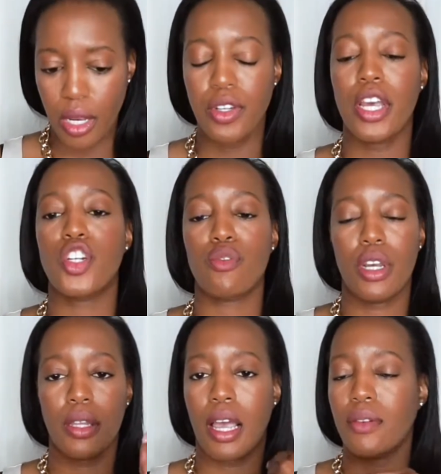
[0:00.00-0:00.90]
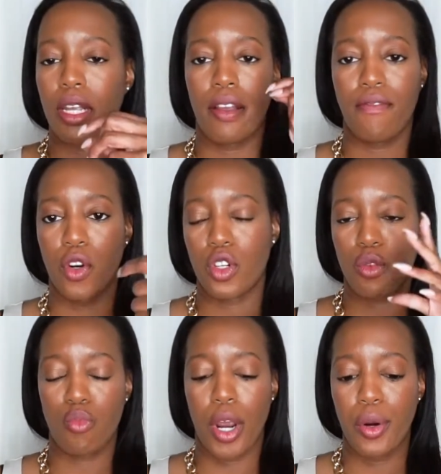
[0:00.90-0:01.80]
Tangerine, that was like
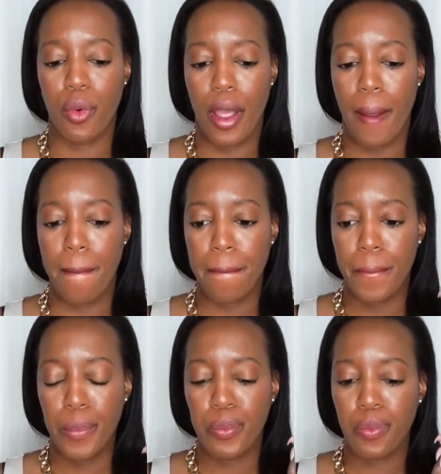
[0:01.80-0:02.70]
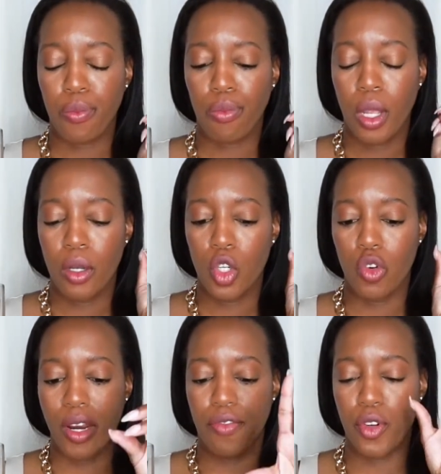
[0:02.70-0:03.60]
first right away.
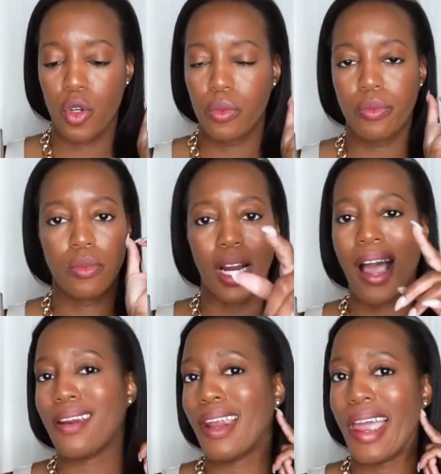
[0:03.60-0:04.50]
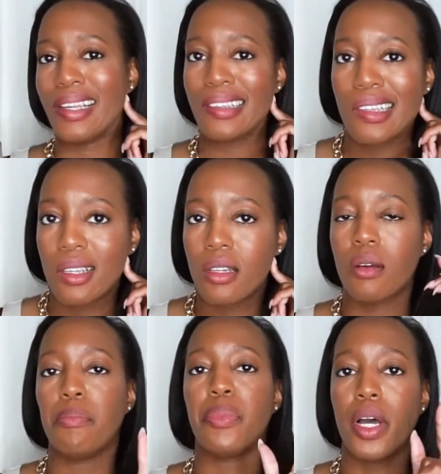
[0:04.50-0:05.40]
Grapefruit, not like,
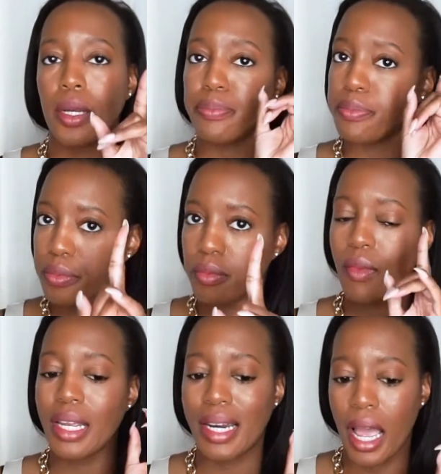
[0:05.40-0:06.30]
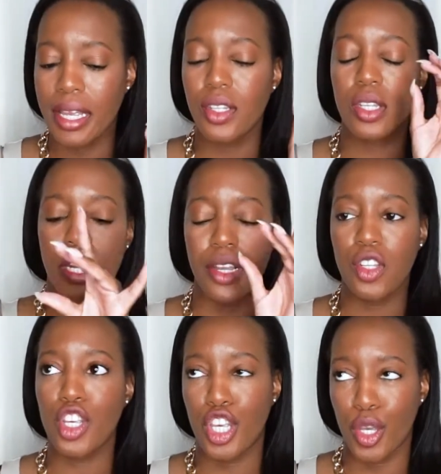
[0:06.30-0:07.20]
but nice,
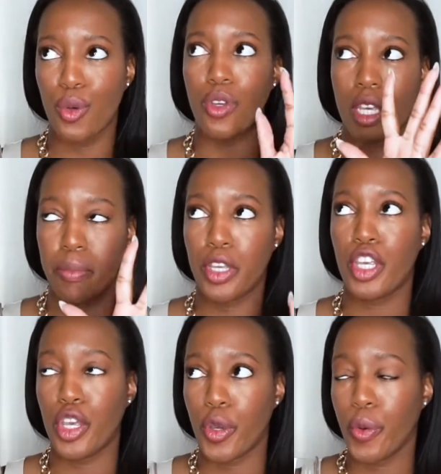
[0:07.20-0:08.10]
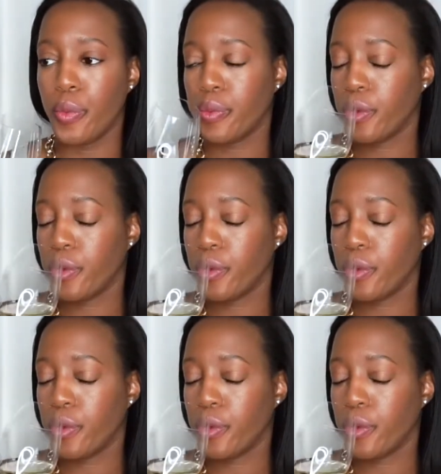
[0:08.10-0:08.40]
cute, keep it cute.